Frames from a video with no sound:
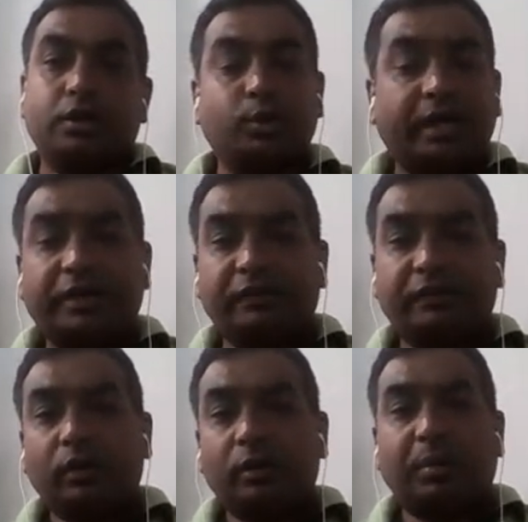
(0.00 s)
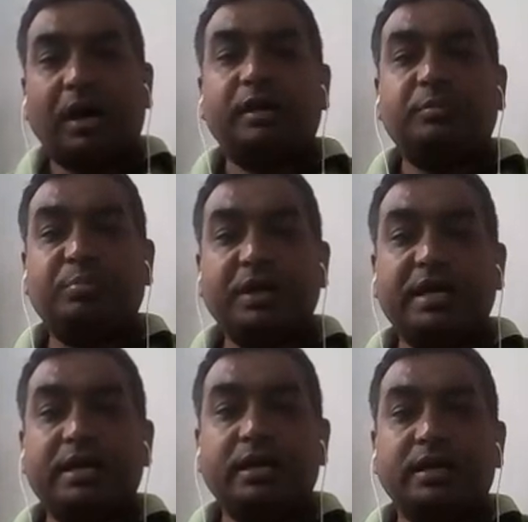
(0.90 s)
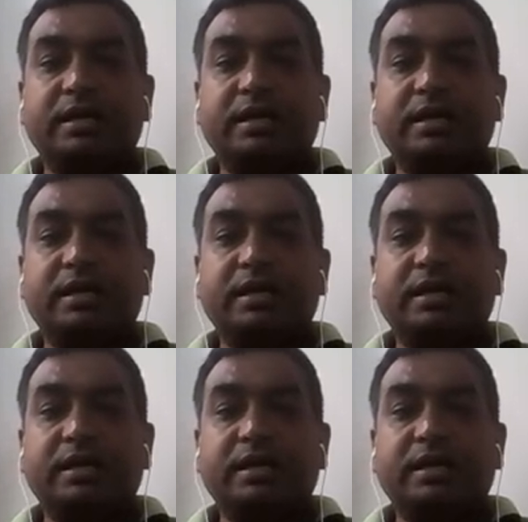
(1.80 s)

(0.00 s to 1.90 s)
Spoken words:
Unit 4 Part B